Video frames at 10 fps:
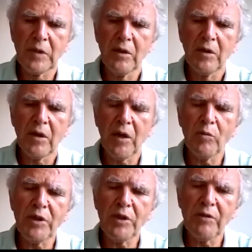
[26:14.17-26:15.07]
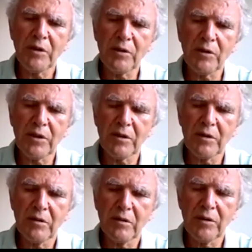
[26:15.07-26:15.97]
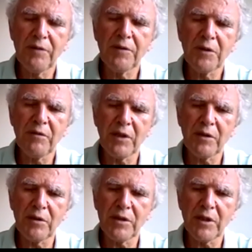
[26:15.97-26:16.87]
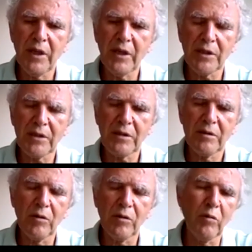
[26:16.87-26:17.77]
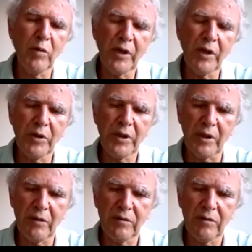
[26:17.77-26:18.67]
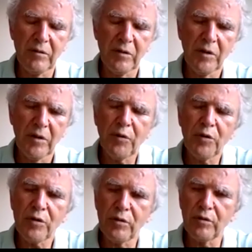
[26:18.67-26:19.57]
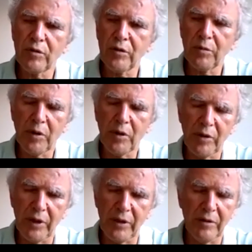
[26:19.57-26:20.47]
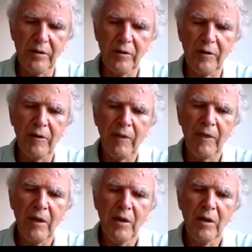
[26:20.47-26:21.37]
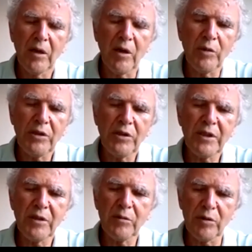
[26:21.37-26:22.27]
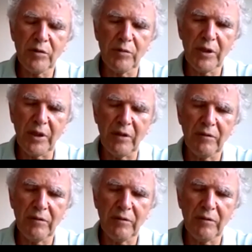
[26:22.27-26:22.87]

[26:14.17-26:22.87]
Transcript: how many vectors, different vectors x or y we have? Of course, 2 to the power n. How many syndromes we have?